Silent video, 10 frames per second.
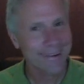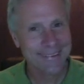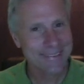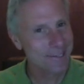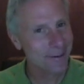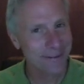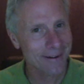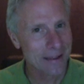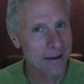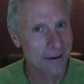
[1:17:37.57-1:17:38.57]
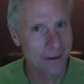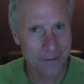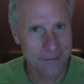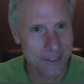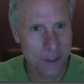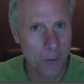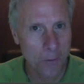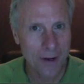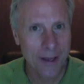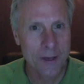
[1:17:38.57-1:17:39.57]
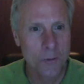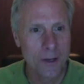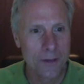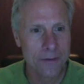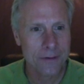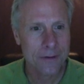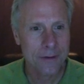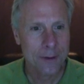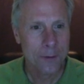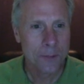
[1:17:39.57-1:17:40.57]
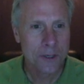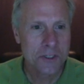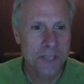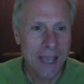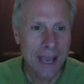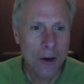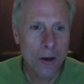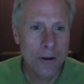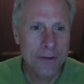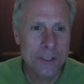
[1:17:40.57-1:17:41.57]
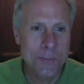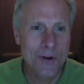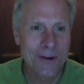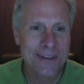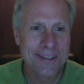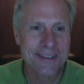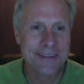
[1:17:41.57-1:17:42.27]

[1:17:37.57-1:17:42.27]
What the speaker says: Sorry, no, it's not 191. Because how long are these periods?